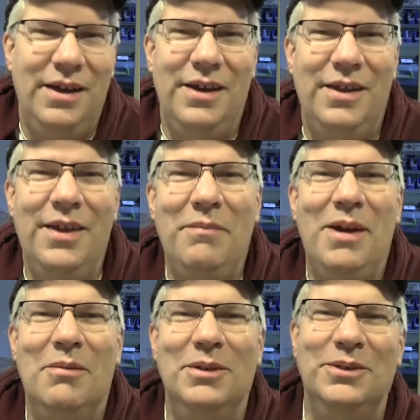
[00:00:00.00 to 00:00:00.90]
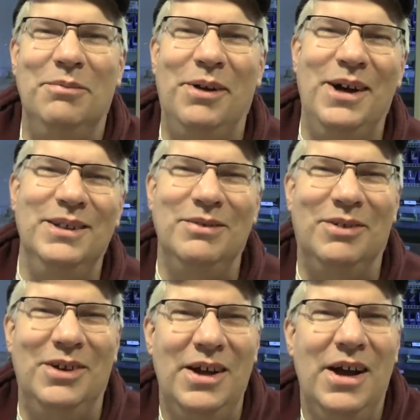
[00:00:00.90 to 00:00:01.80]
that'd be almost
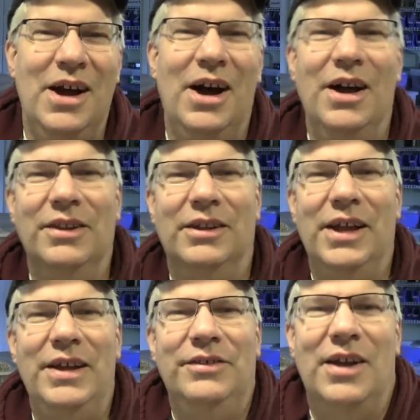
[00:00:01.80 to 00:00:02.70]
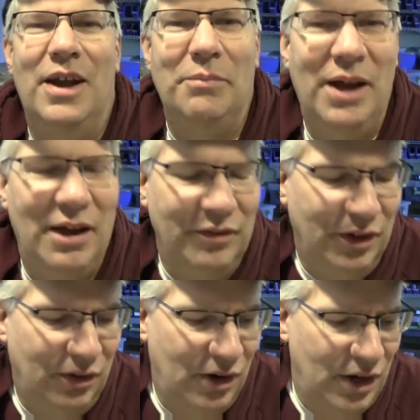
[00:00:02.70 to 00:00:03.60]
impossible on the lathe setup I have in
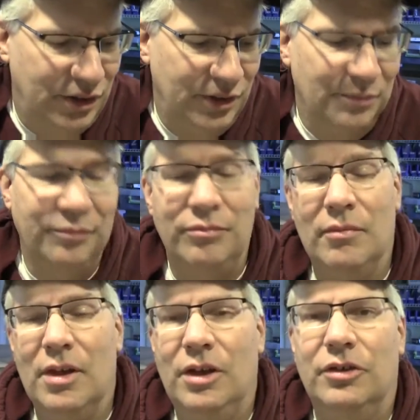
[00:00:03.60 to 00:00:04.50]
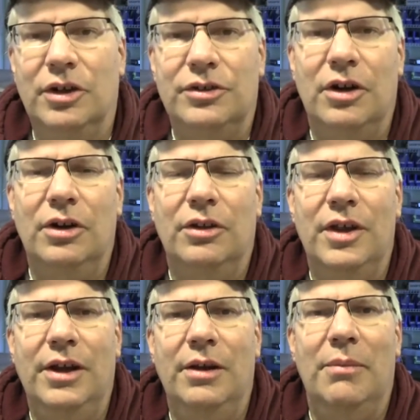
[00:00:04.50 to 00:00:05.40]
the garage. So I started
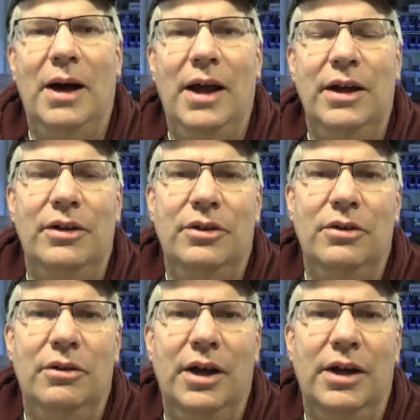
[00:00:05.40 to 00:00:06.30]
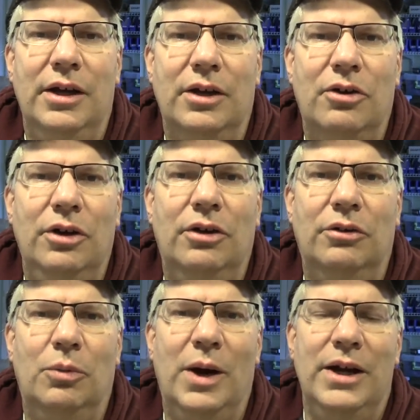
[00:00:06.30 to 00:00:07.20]
thinking about how to do a
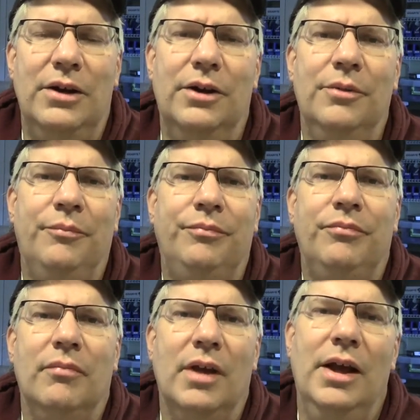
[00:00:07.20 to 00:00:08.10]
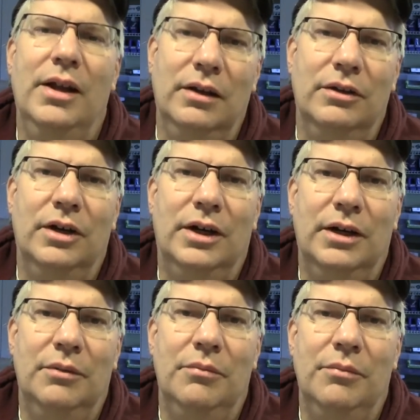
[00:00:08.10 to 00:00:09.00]
coil winder, and
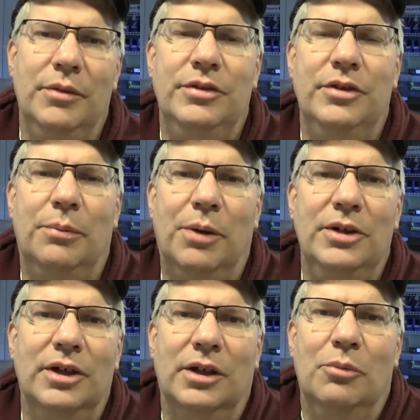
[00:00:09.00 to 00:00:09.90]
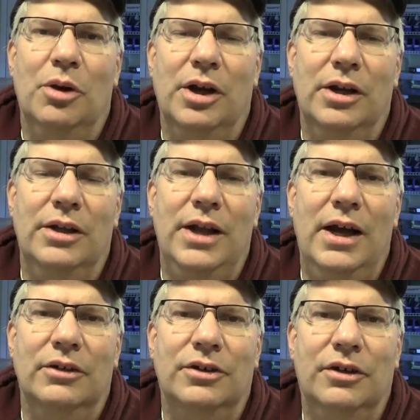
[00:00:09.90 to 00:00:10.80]
um, this is the project I'm working on
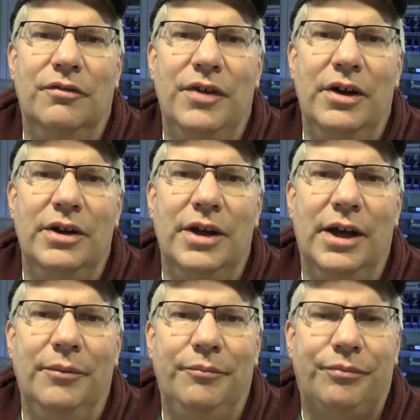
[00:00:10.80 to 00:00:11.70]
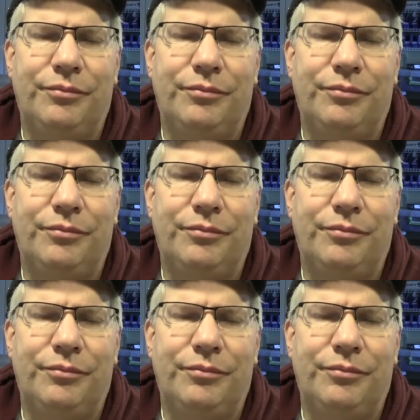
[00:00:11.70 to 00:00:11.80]
now. It's called Faraday.